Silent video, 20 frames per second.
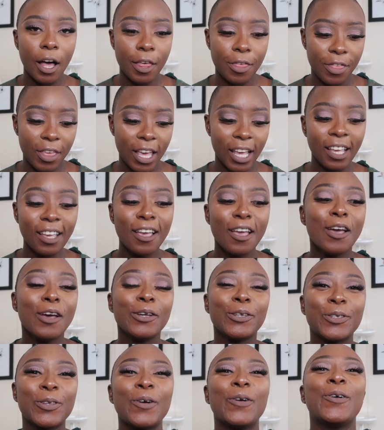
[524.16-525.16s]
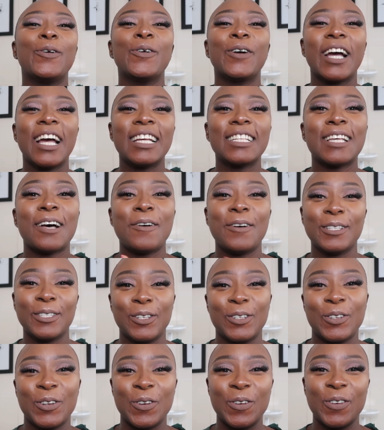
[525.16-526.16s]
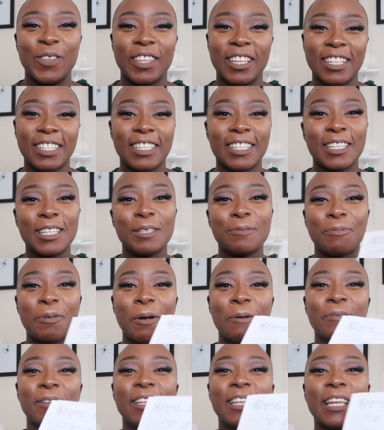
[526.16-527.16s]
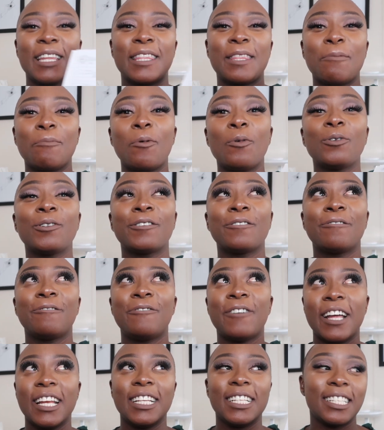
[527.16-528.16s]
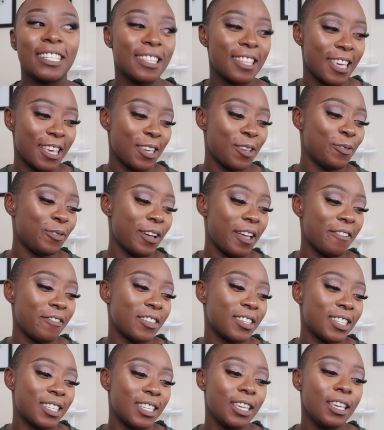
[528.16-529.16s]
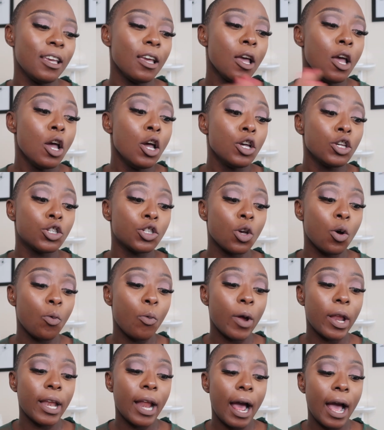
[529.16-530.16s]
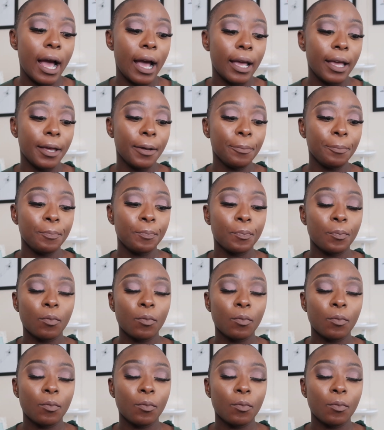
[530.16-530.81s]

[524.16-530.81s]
thing. So guys, I want to show you this. This is probably the most funnest thing you'll ever see. So when I